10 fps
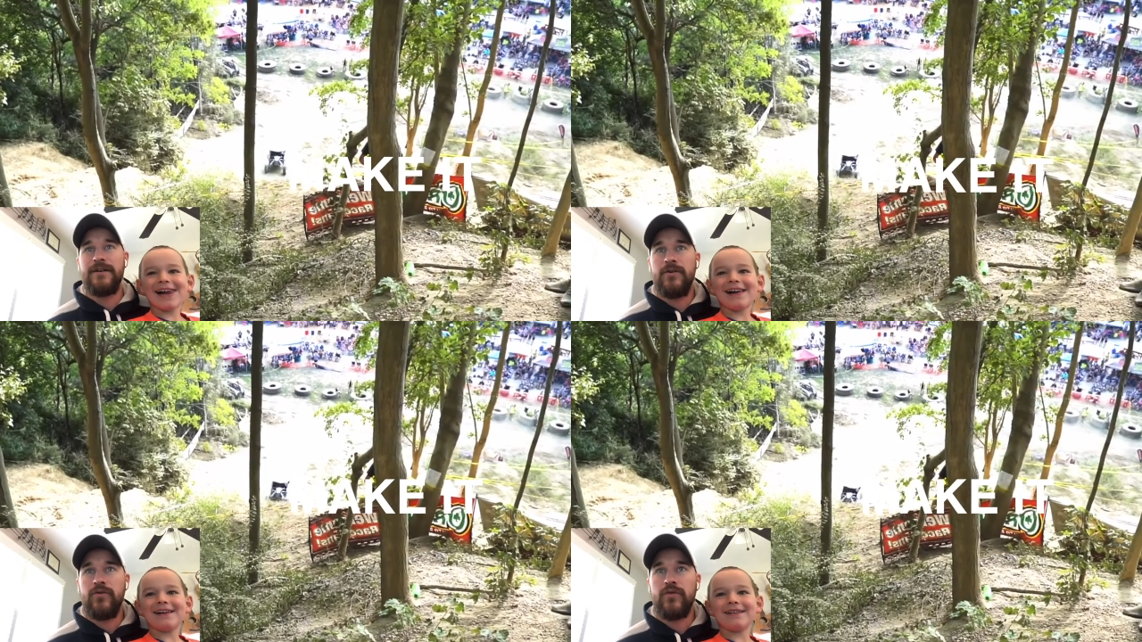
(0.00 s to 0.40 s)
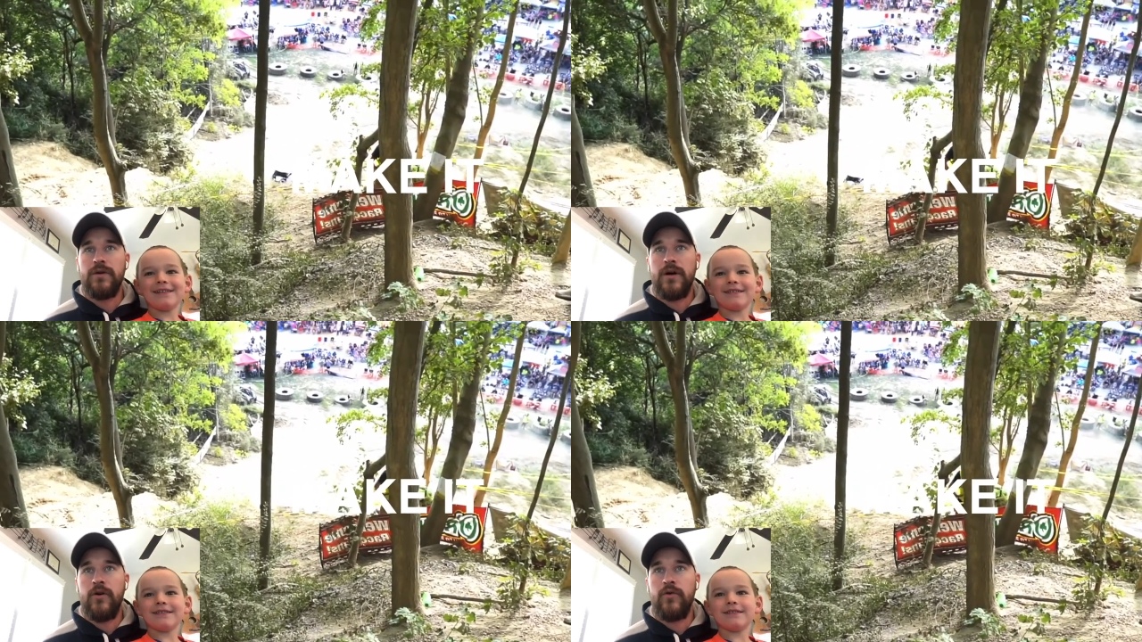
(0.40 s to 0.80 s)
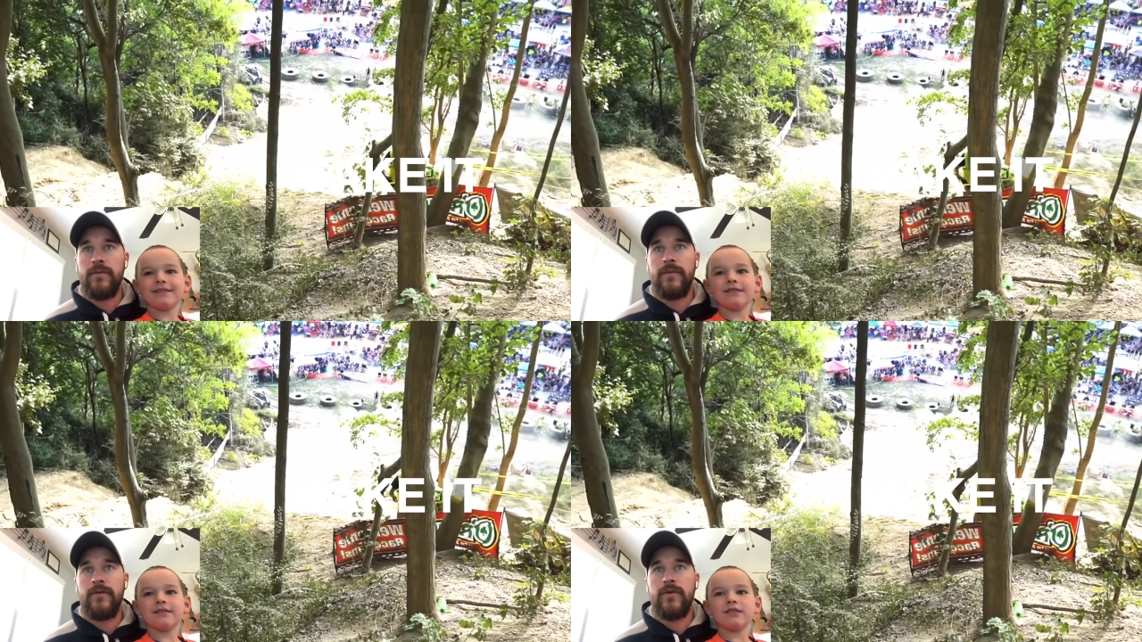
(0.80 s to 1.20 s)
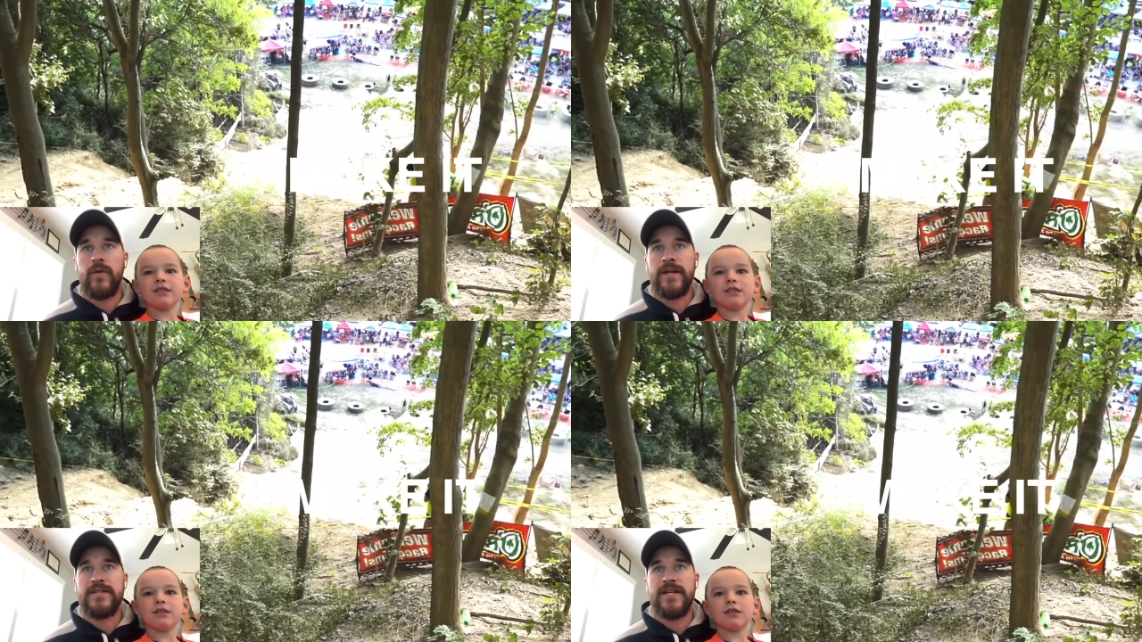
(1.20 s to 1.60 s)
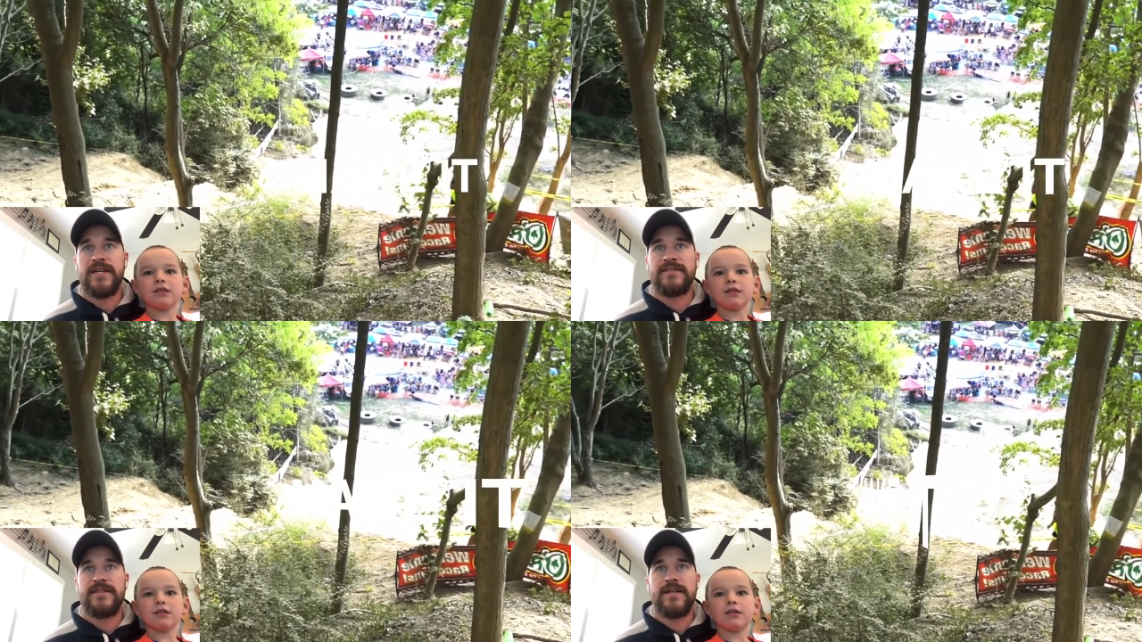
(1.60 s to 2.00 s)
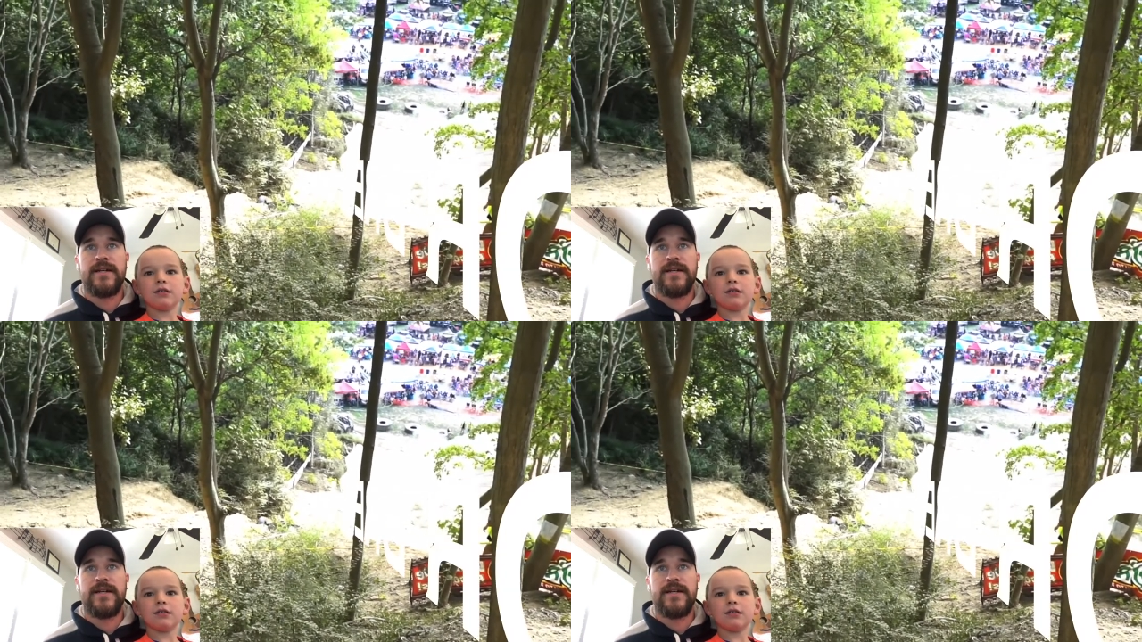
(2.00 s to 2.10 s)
Speaker 1: oh, oh. What is this?